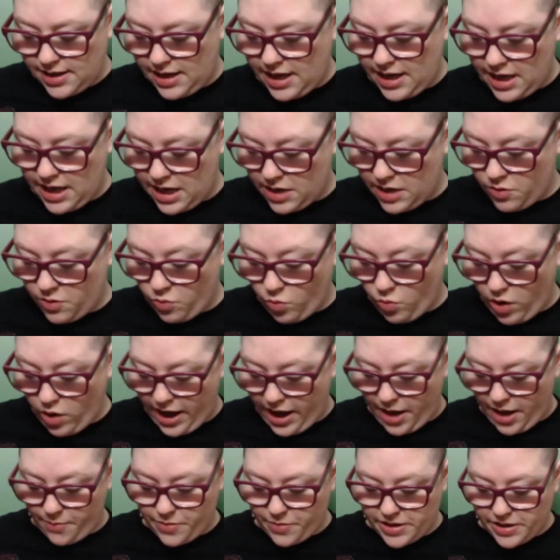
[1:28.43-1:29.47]
in what
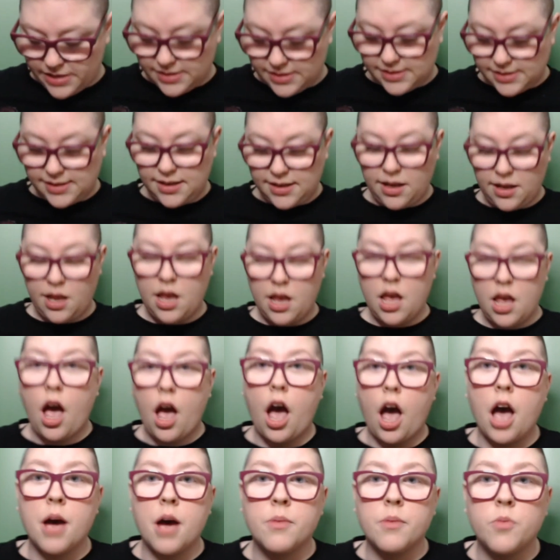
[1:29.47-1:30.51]
happens
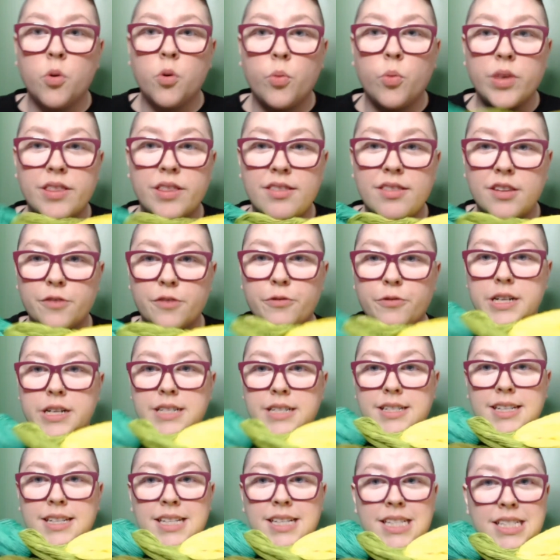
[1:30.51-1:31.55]
with
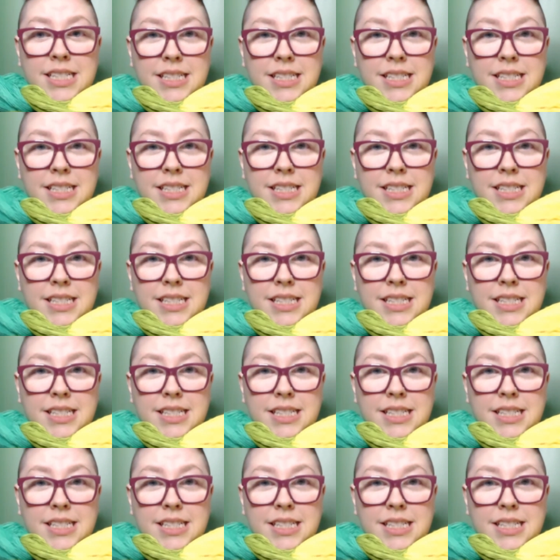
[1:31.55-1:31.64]
different